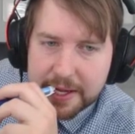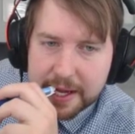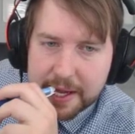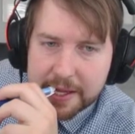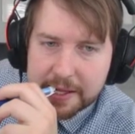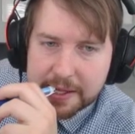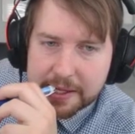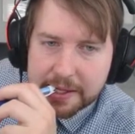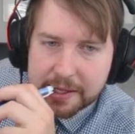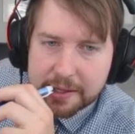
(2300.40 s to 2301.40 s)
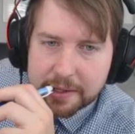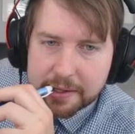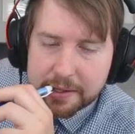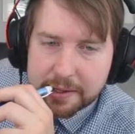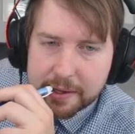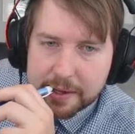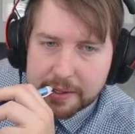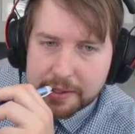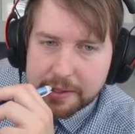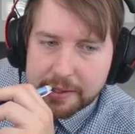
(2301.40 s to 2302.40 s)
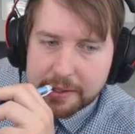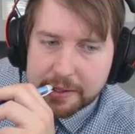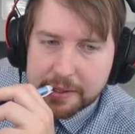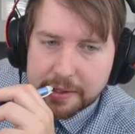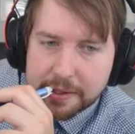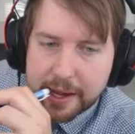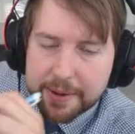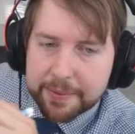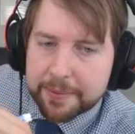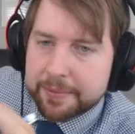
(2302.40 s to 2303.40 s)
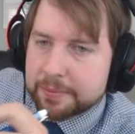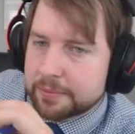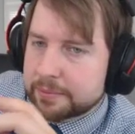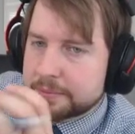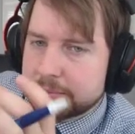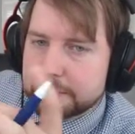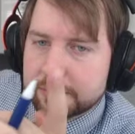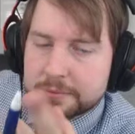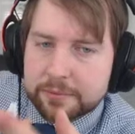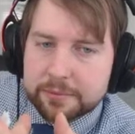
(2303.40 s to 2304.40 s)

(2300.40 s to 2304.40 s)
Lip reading: (silence)